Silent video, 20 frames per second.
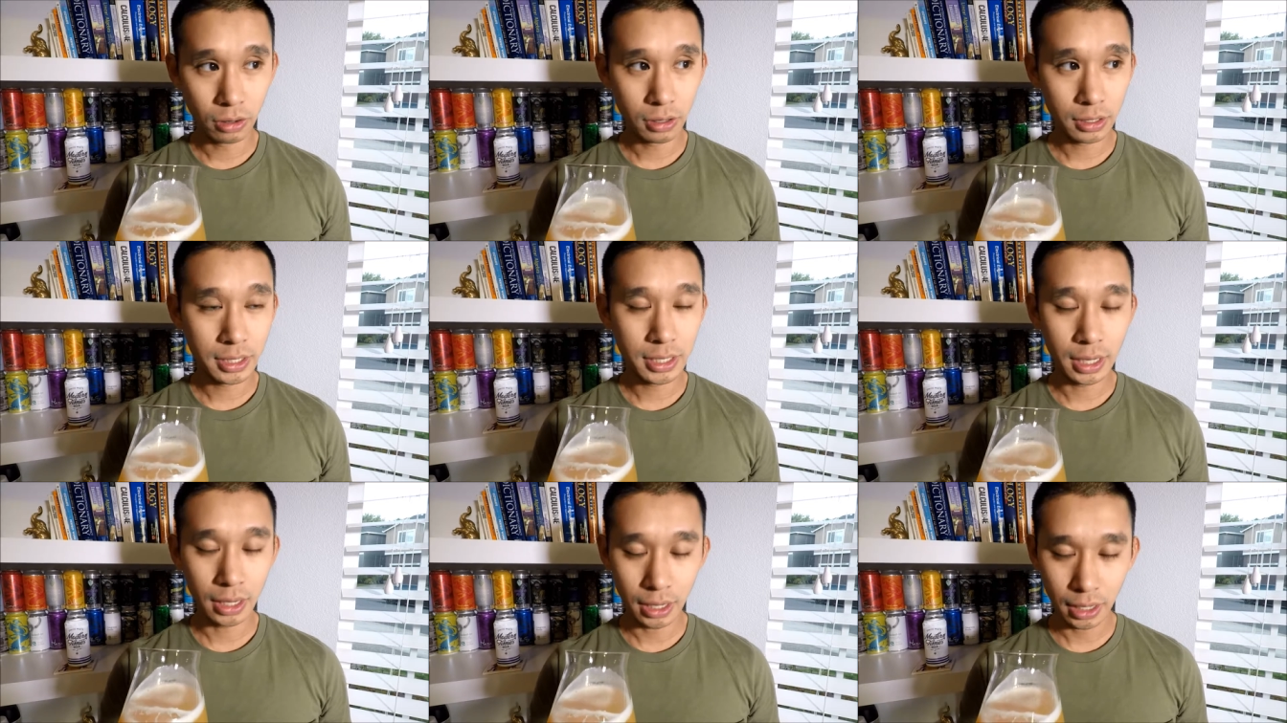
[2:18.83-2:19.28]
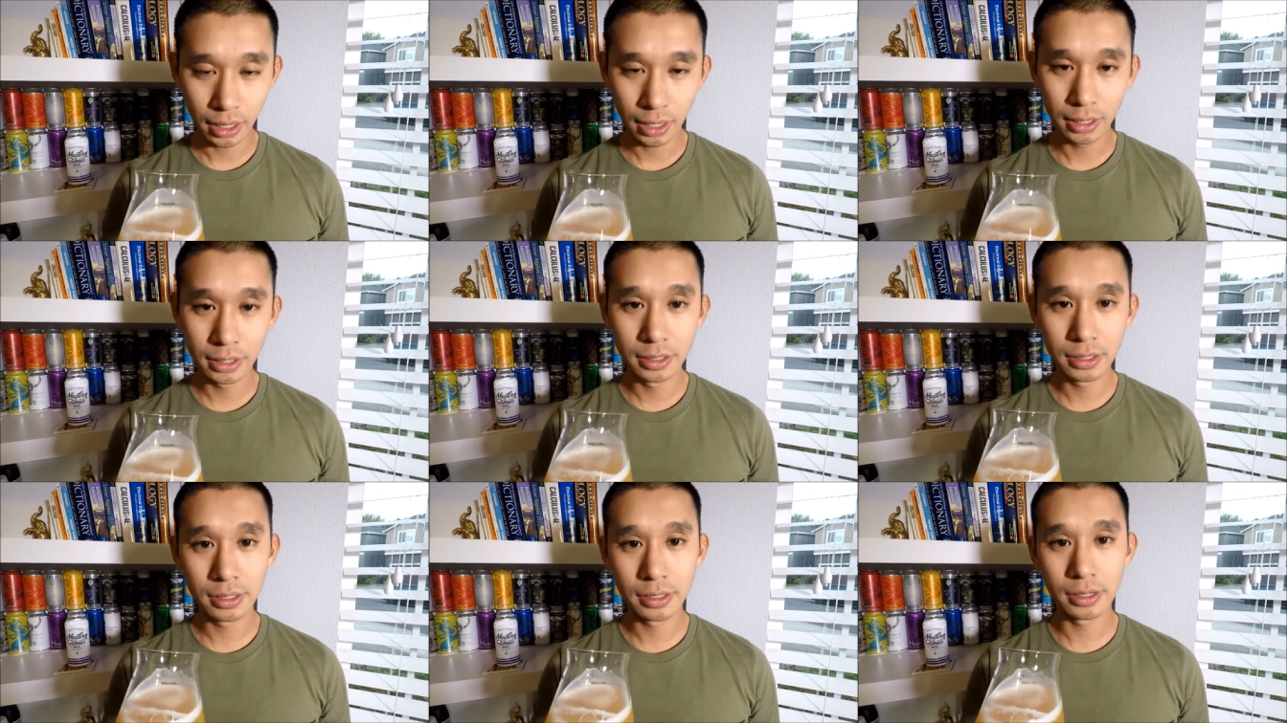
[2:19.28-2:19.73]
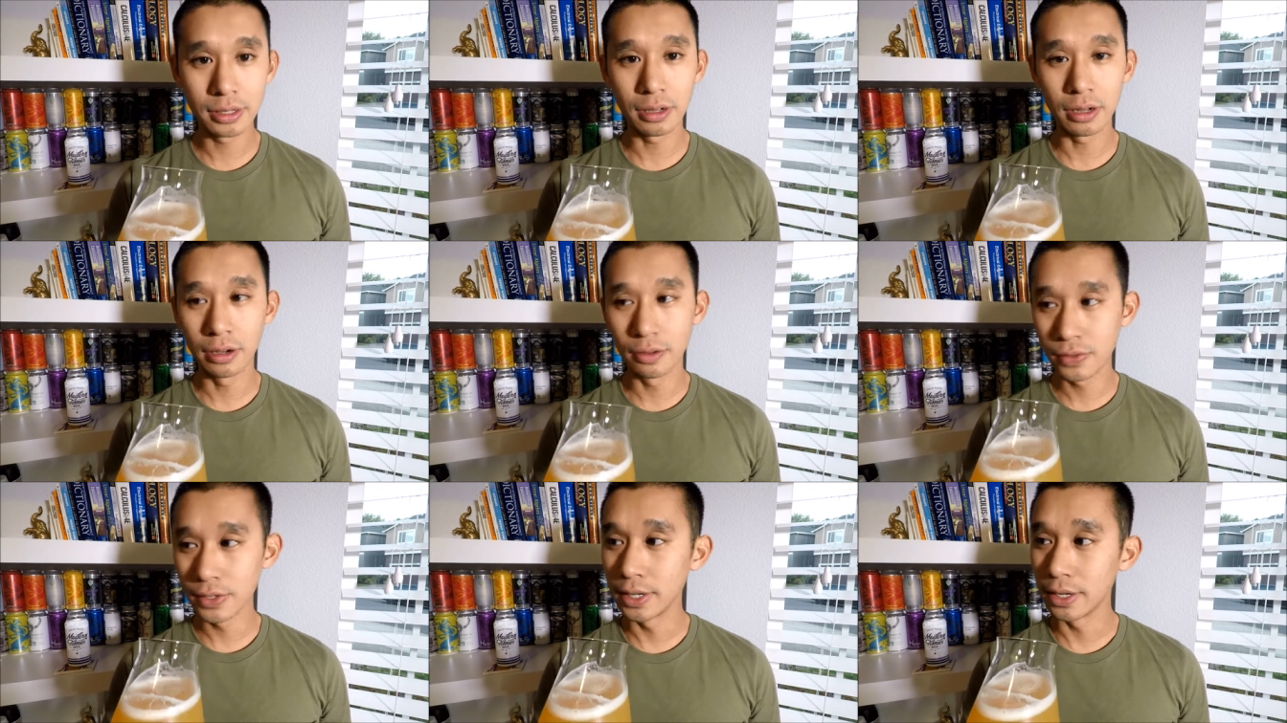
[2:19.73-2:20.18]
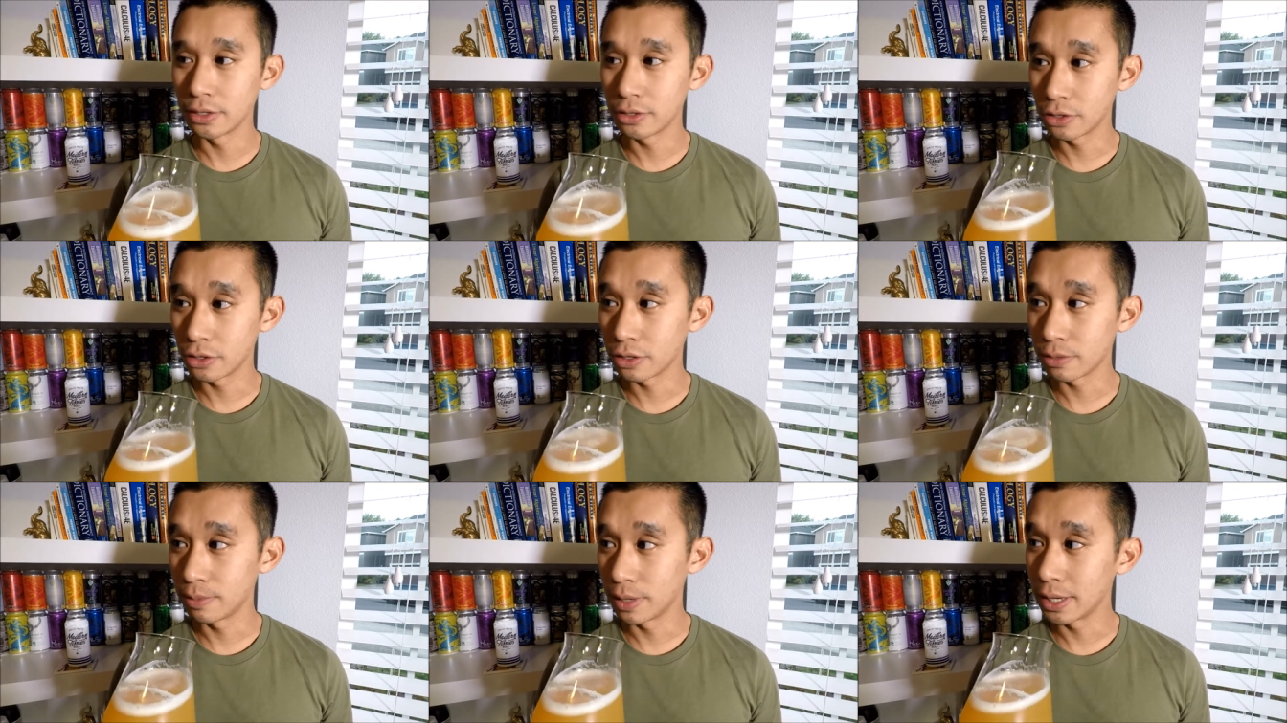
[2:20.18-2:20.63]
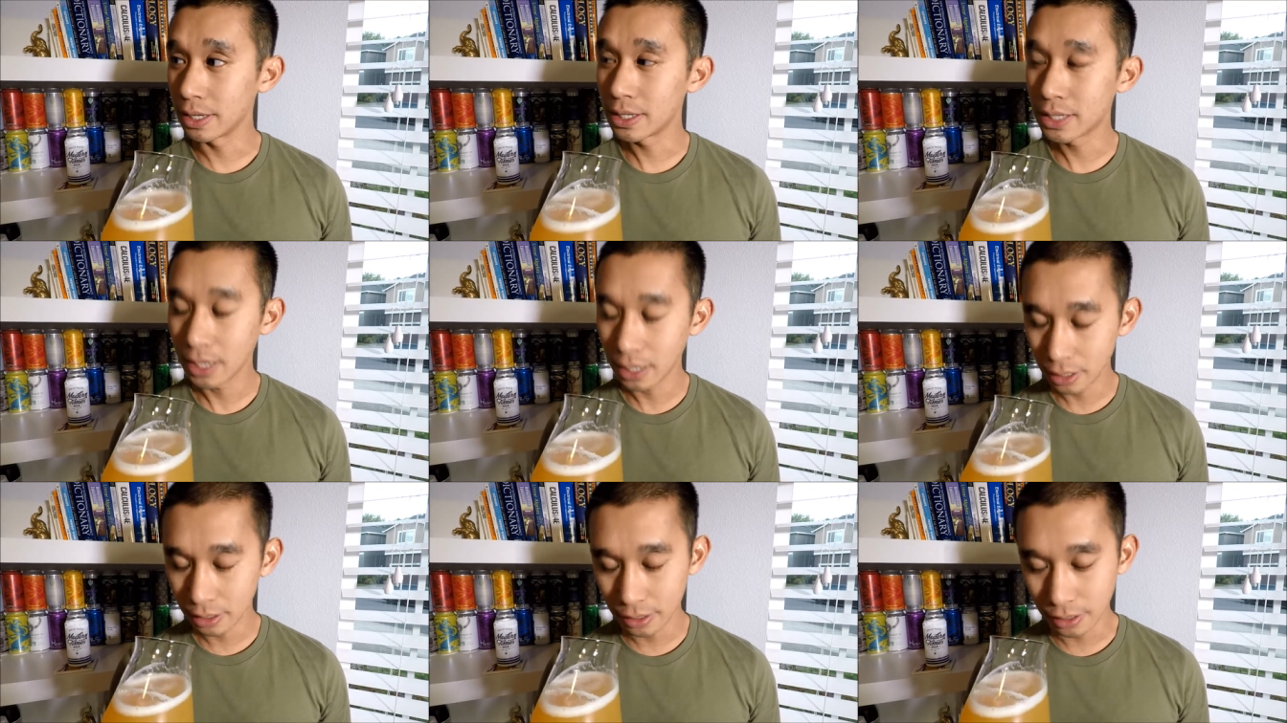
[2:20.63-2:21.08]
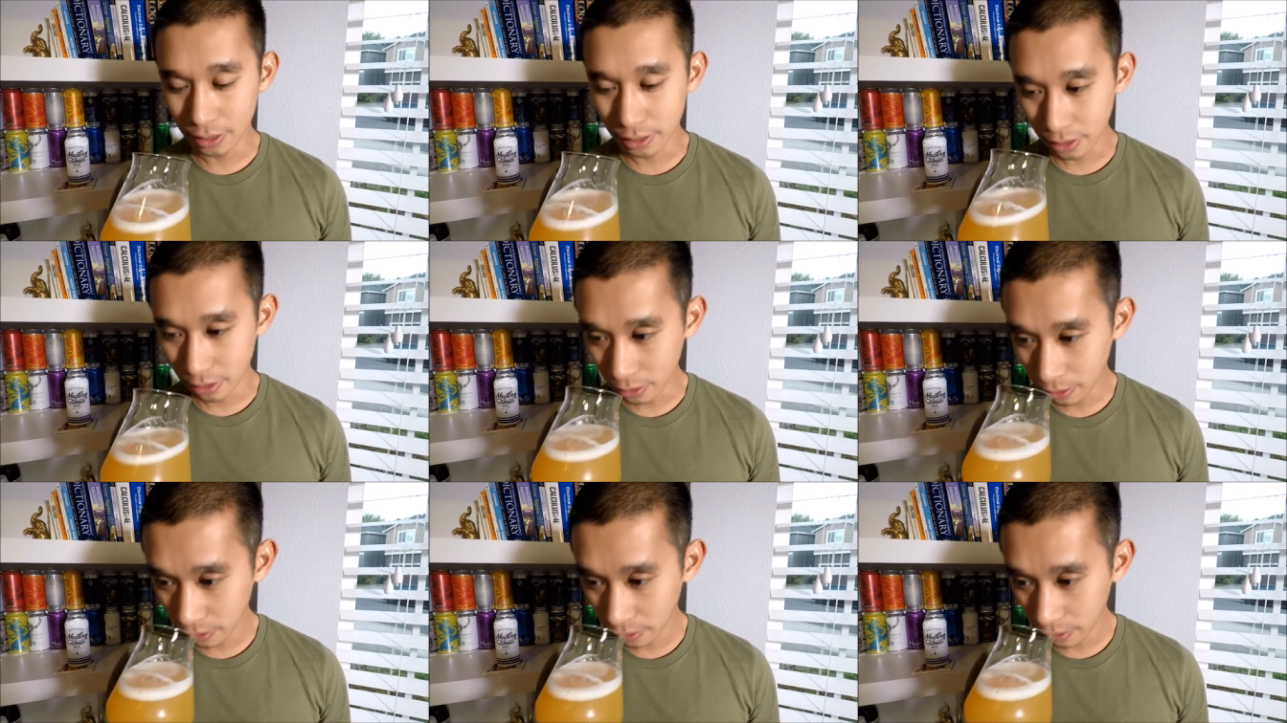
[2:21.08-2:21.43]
Tons of citrus, man. Tons.